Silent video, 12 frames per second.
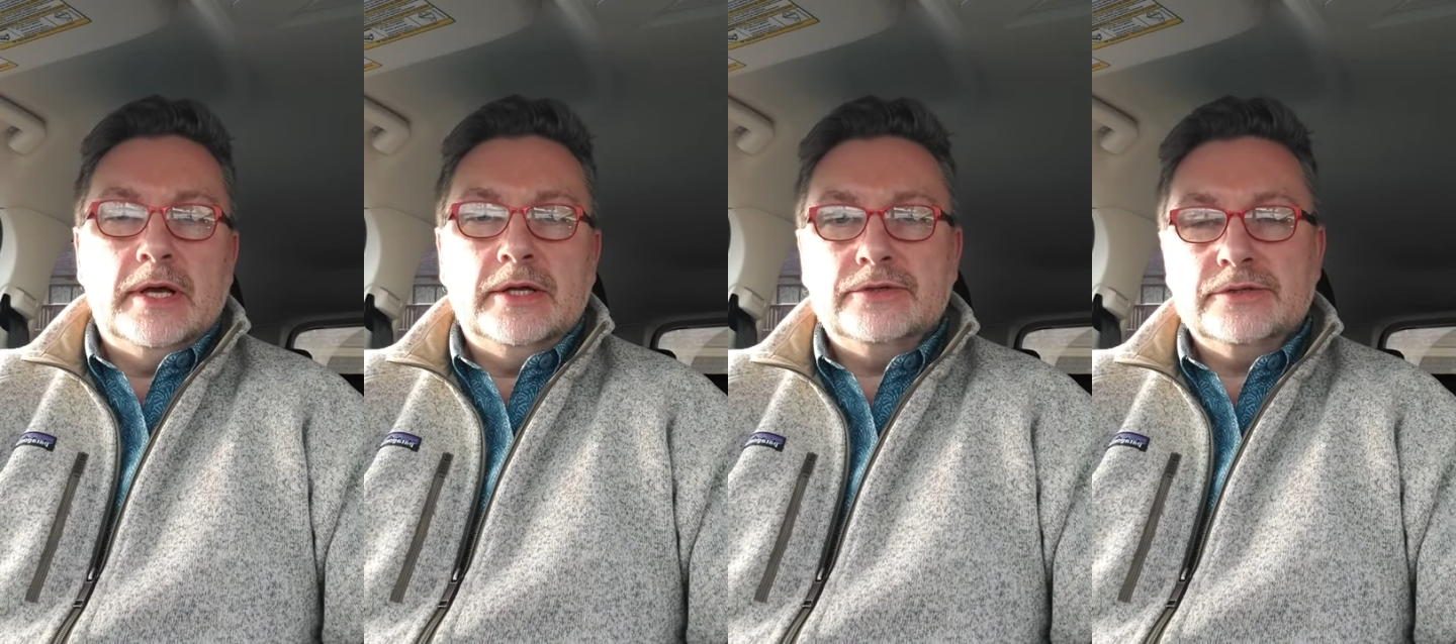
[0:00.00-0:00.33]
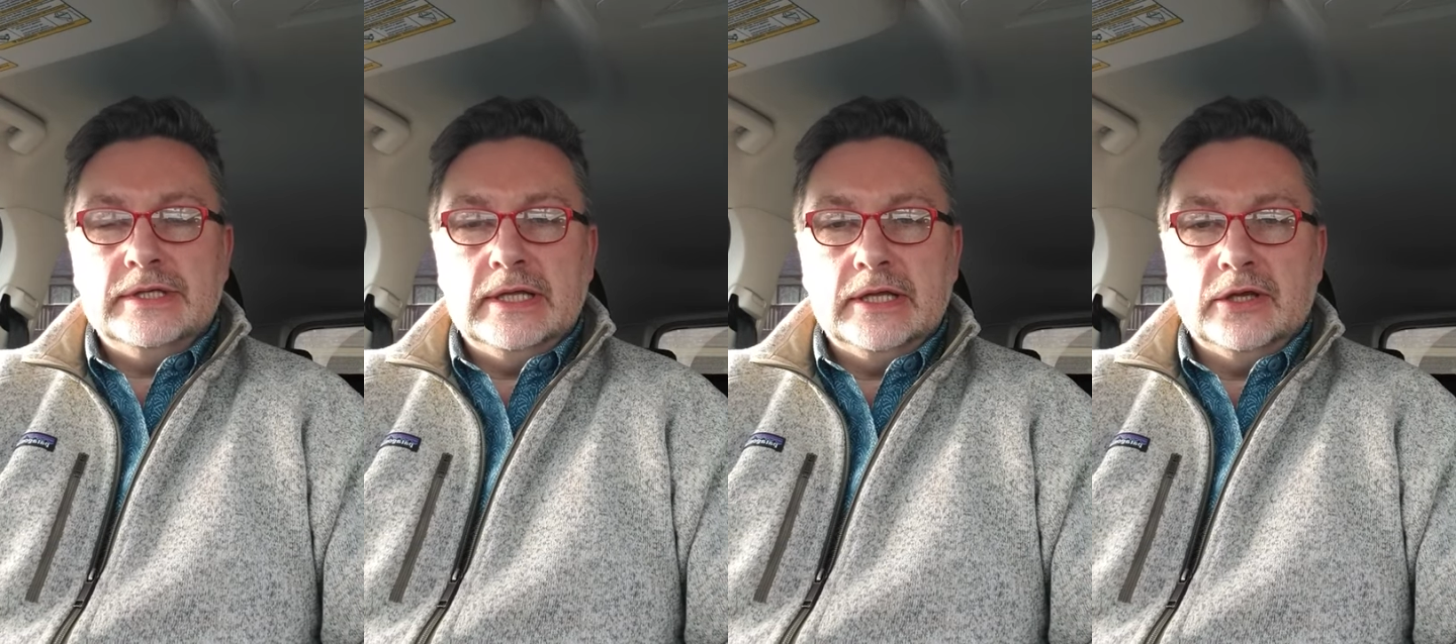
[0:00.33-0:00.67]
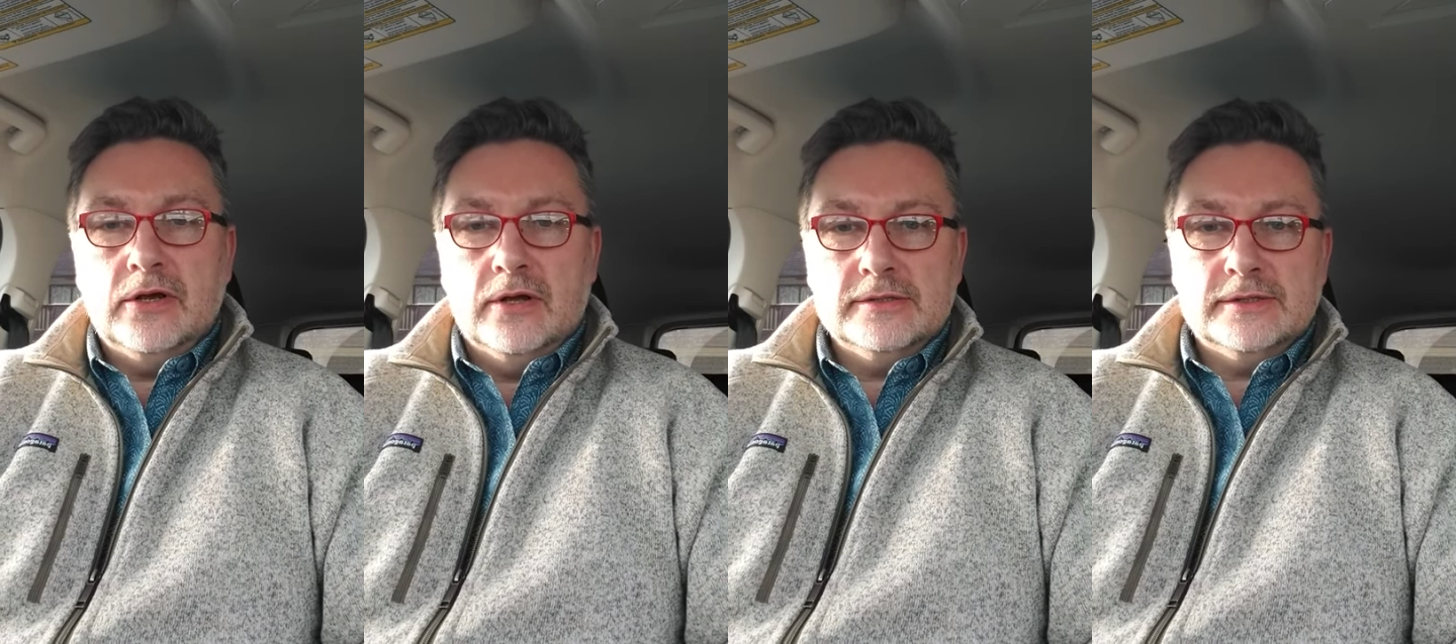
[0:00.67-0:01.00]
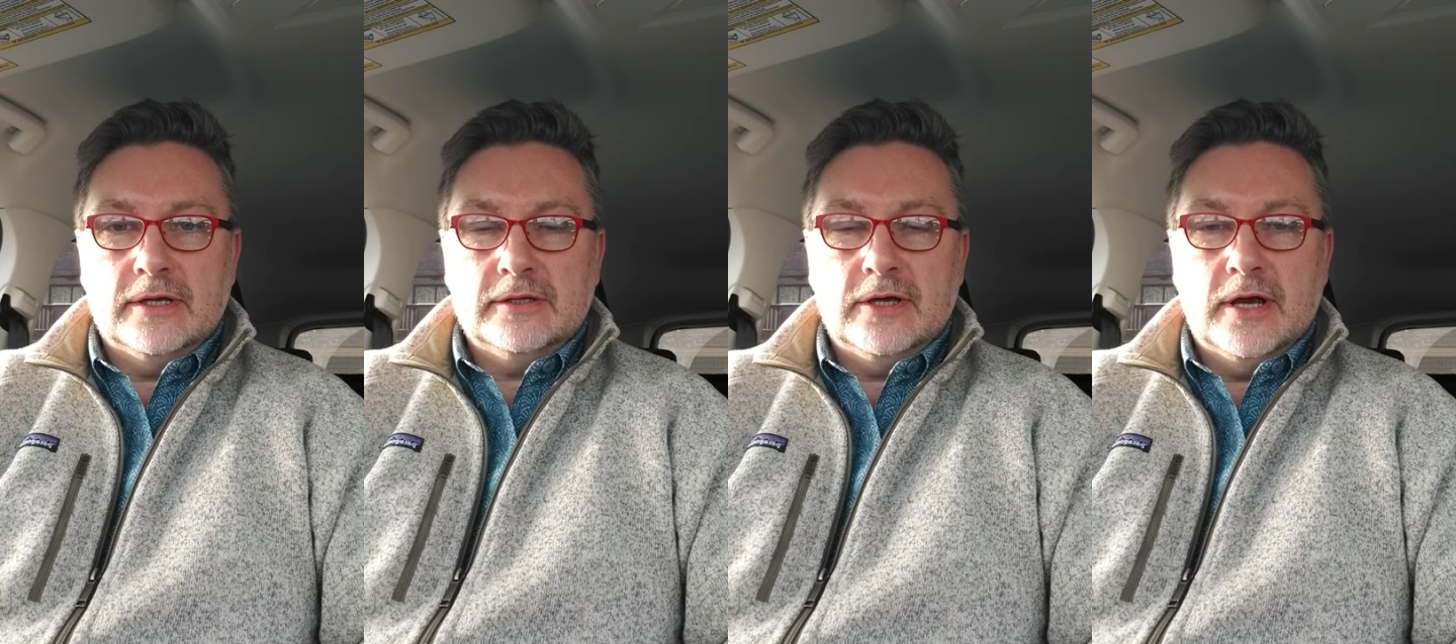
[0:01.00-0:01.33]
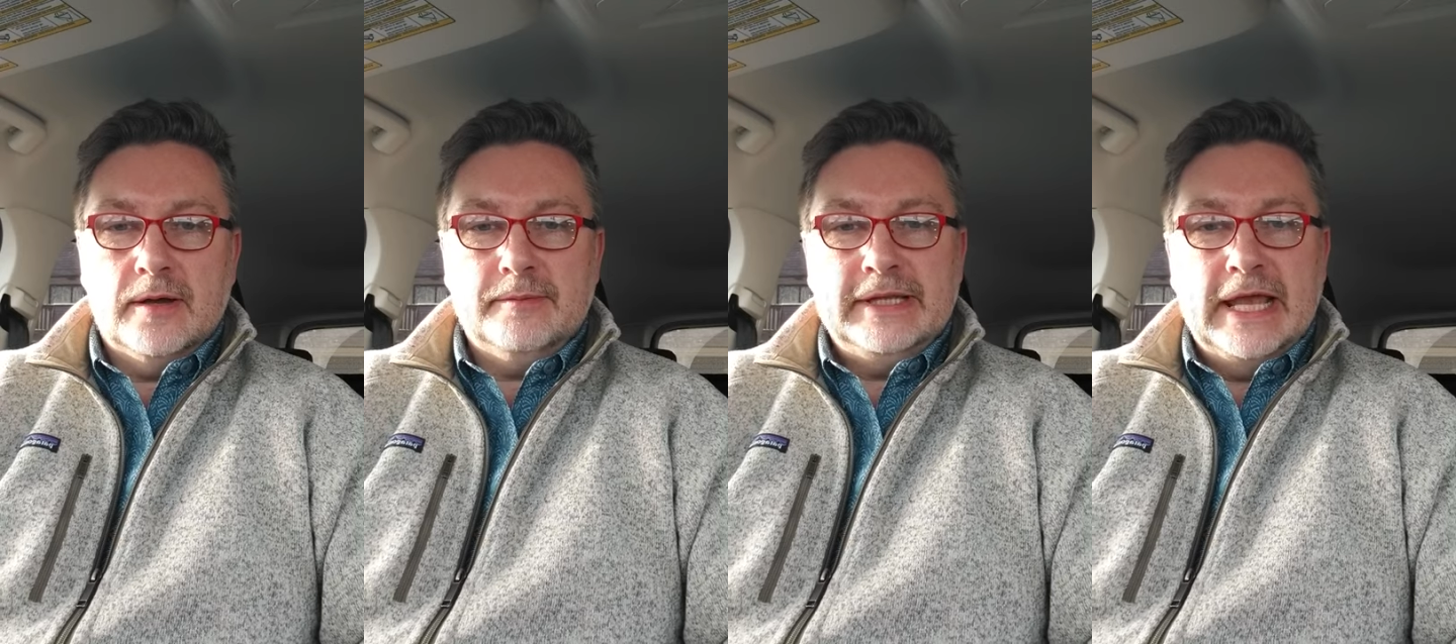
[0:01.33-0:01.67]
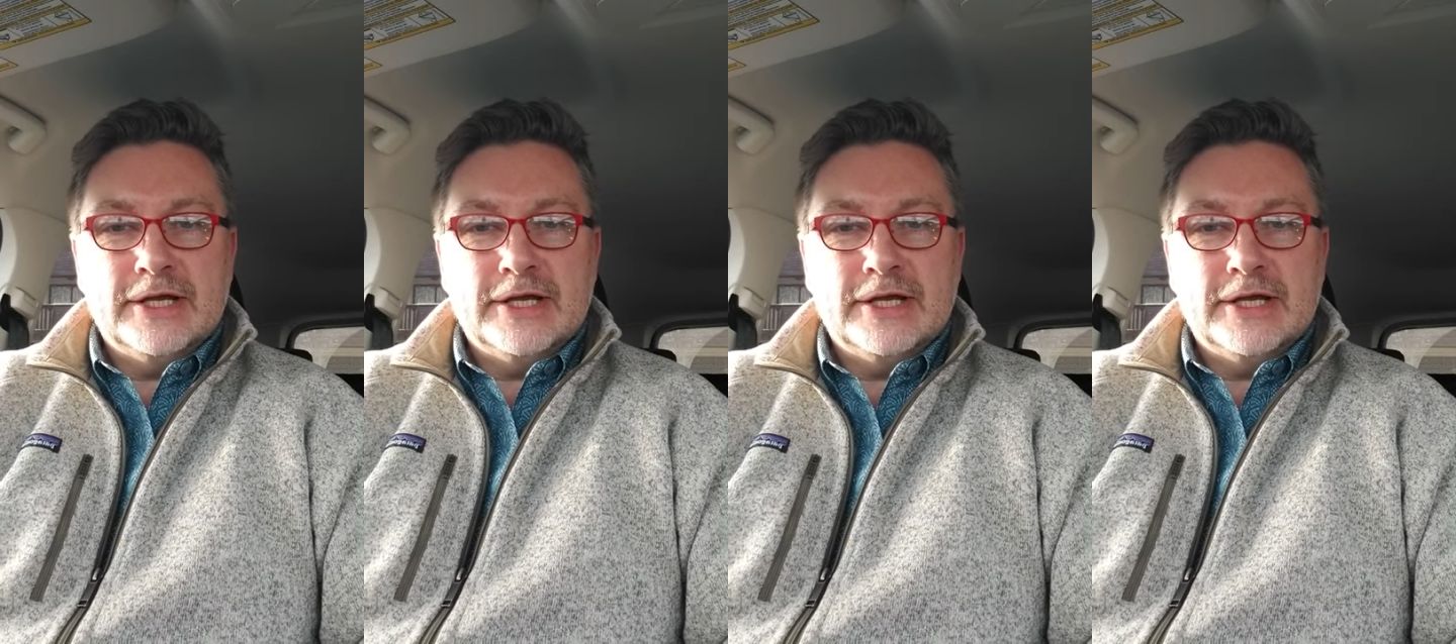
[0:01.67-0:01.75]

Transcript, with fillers: huntershealingcalls.com, and the